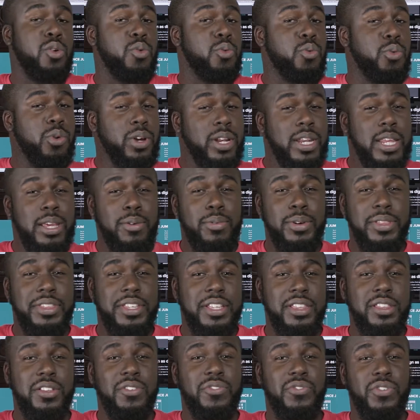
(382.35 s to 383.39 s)
really
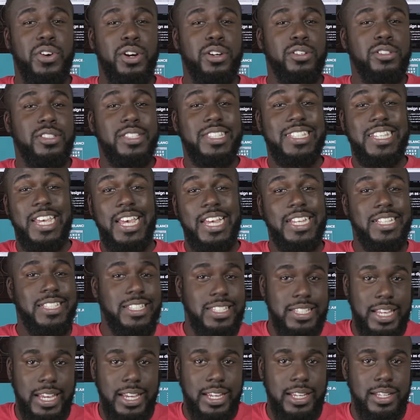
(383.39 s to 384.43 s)
within the first ten
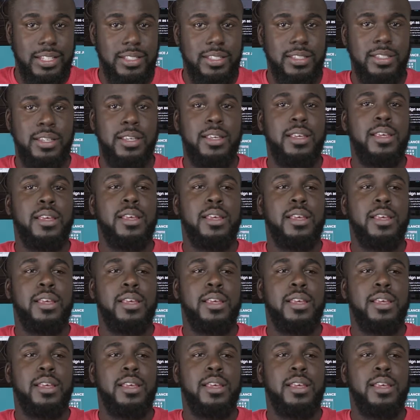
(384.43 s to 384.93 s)
seconds,